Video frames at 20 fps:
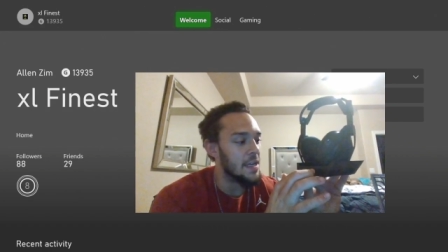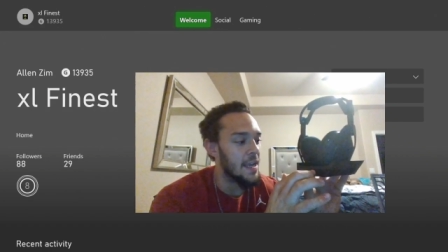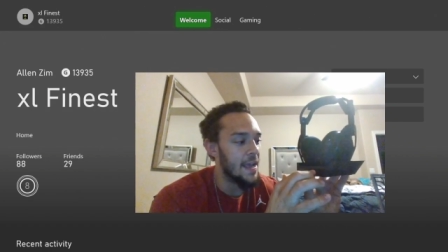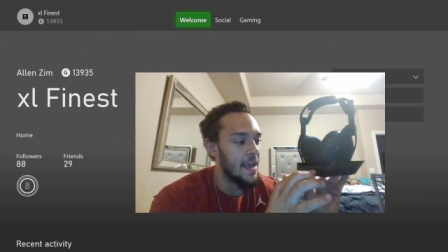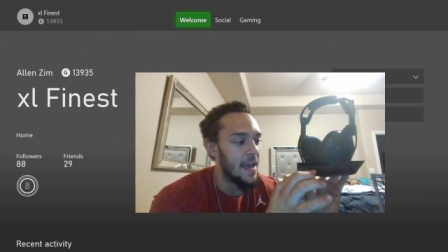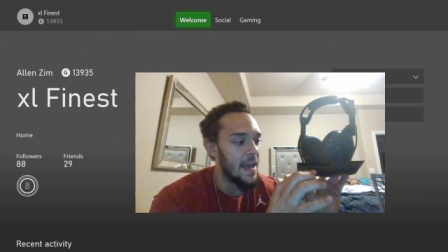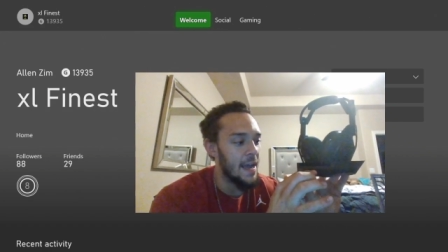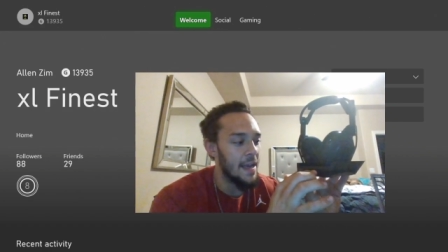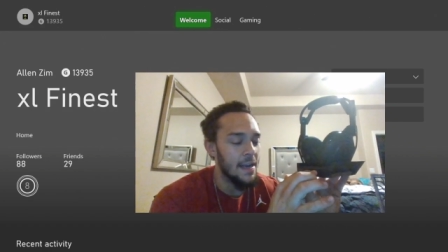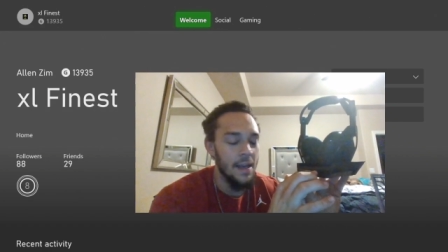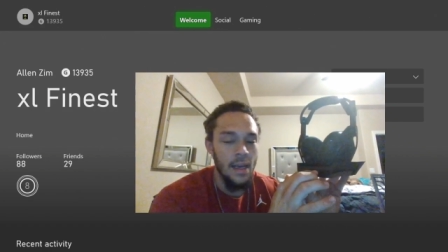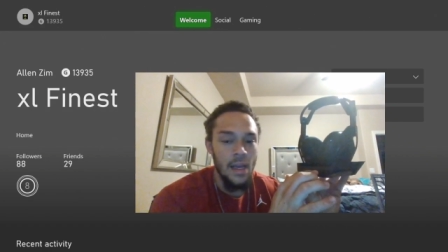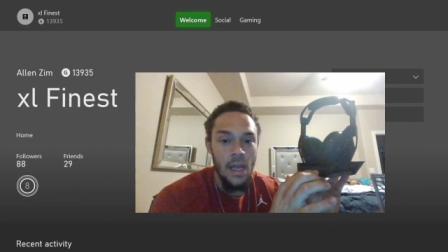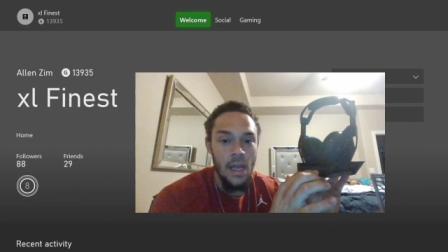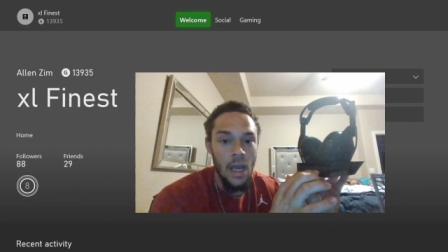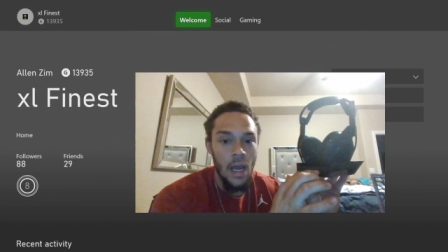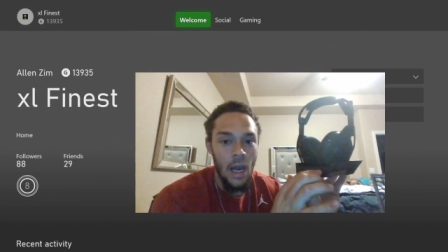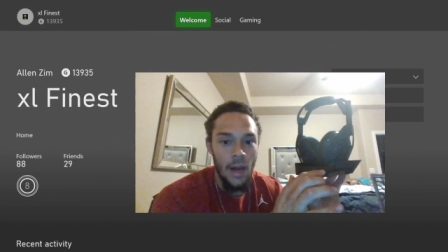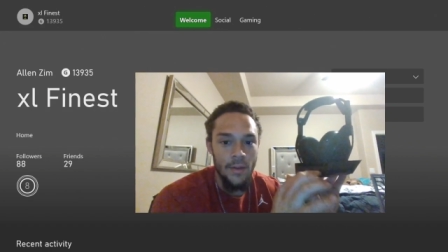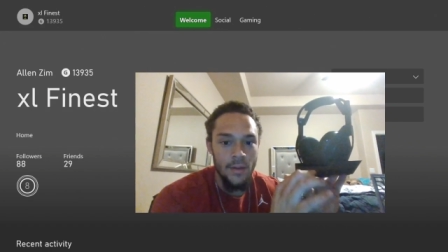It had
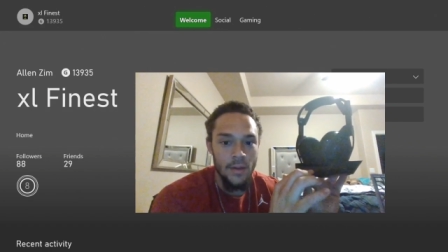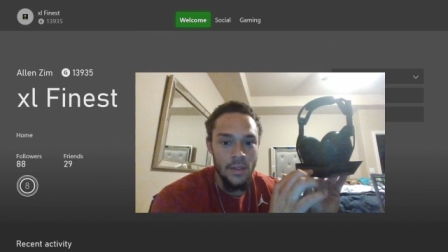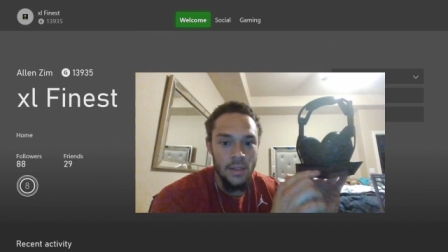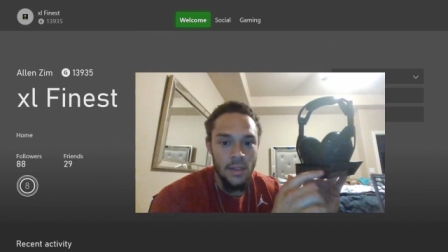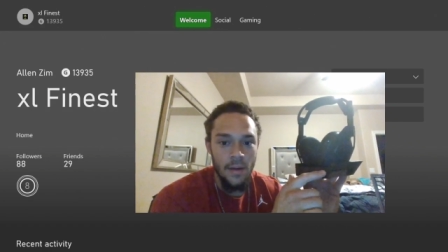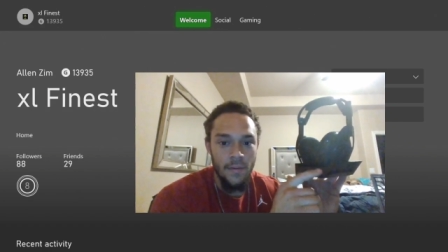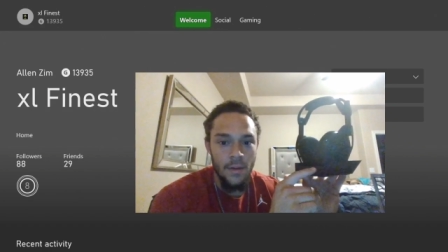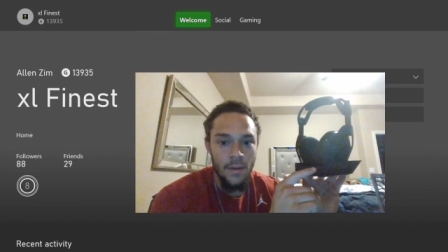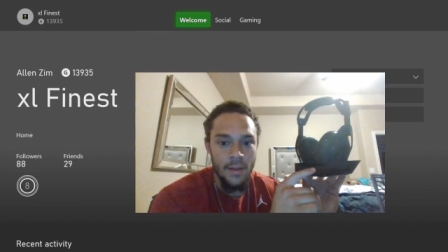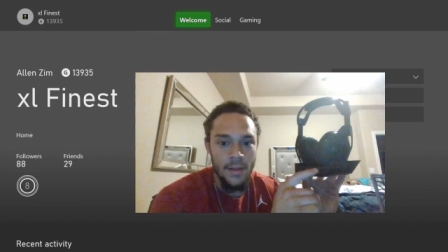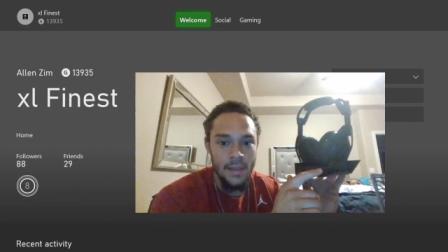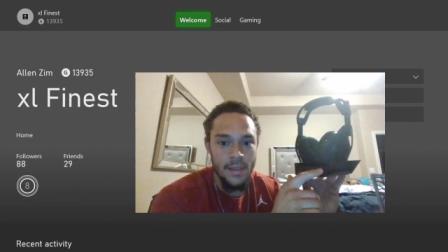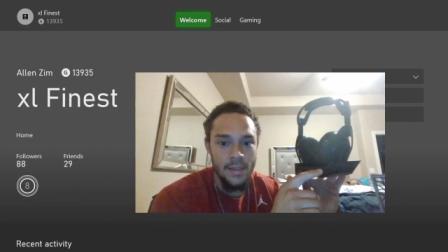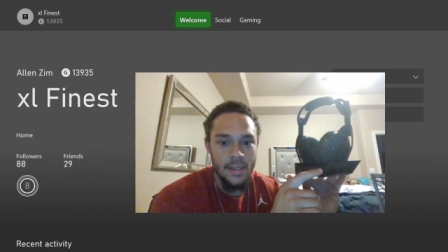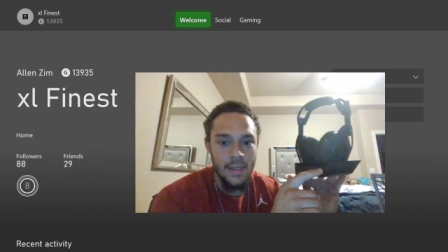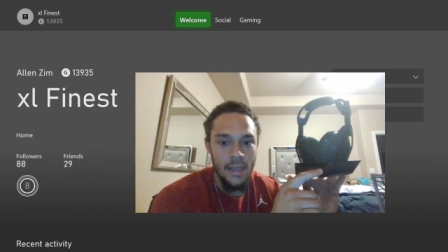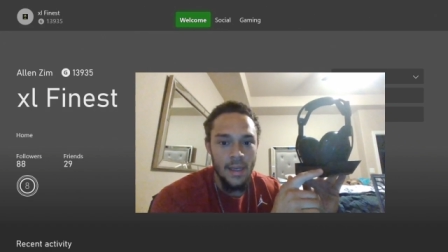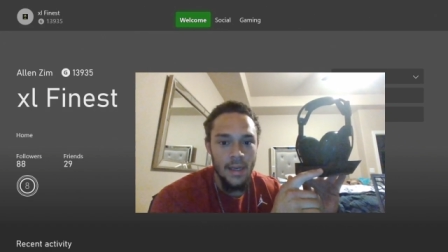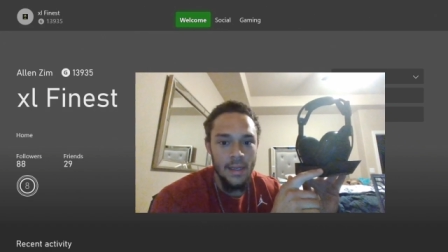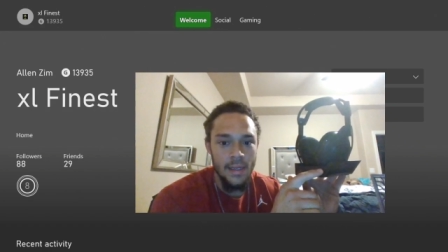other stuff on this
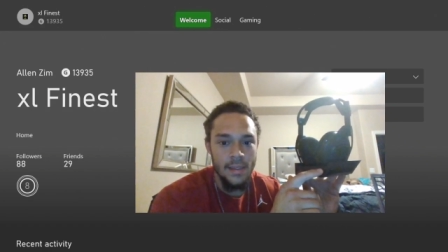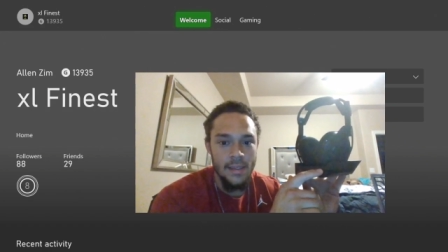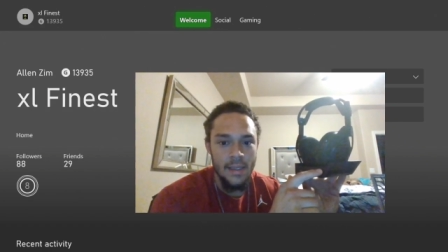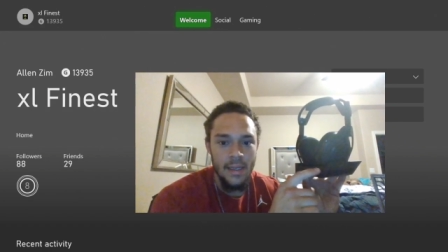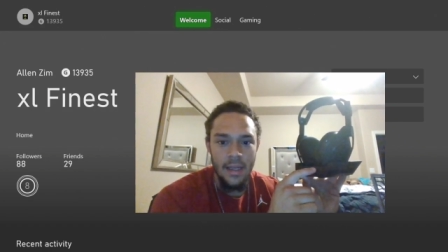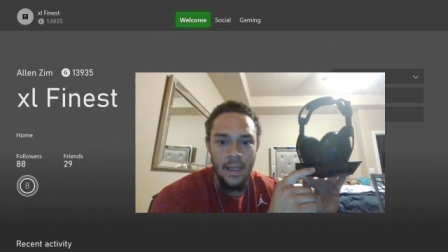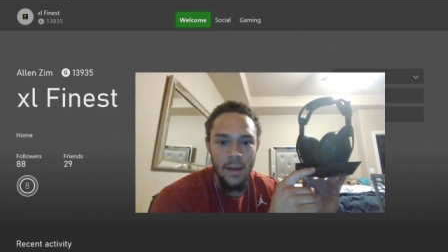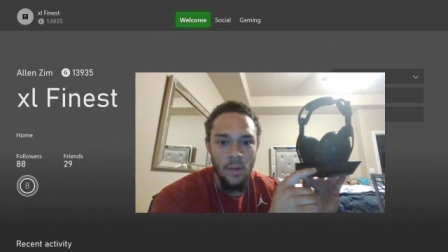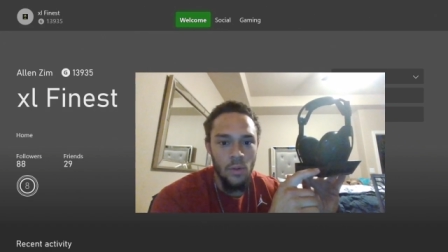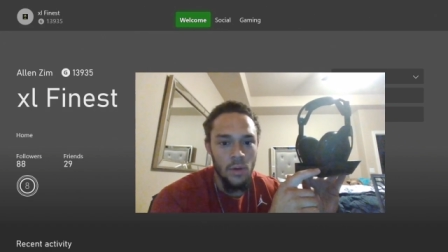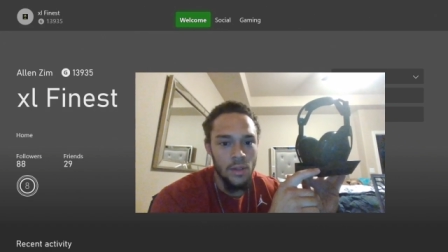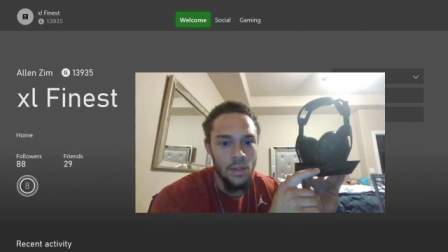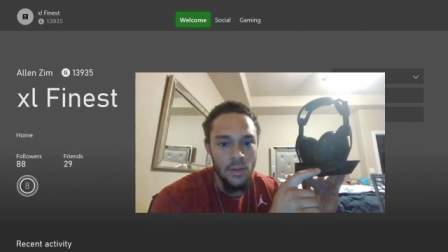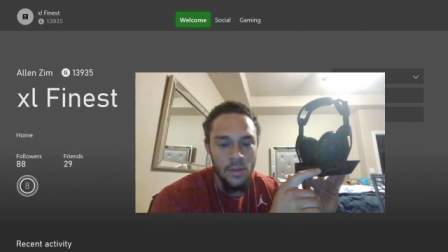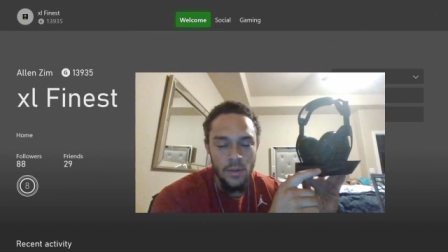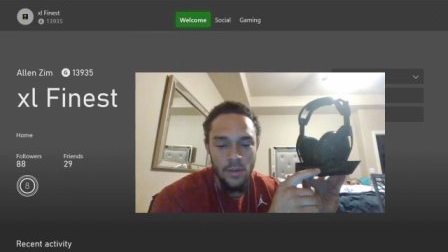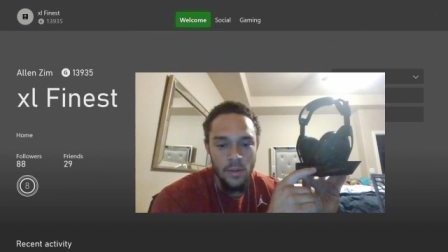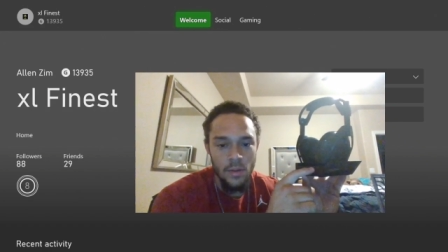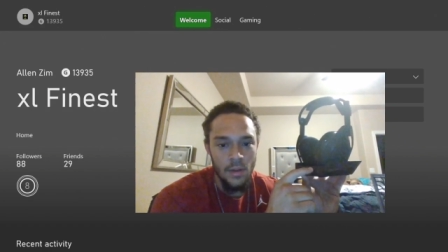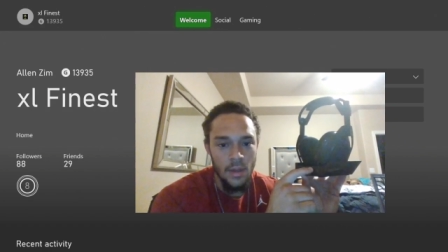side. It said like one,
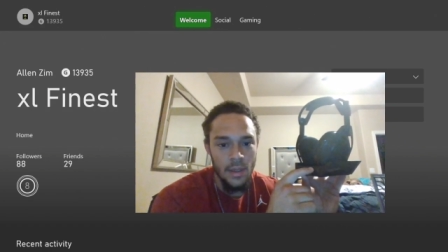two.